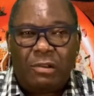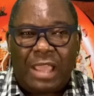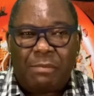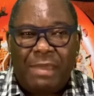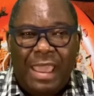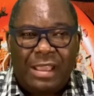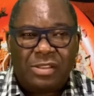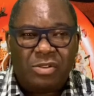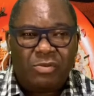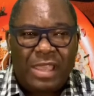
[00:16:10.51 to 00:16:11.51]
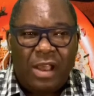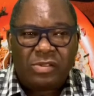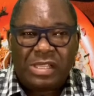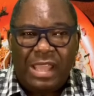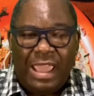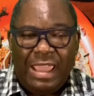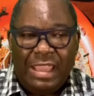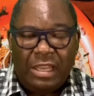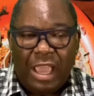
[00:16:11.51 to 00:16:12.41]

like back in 2008,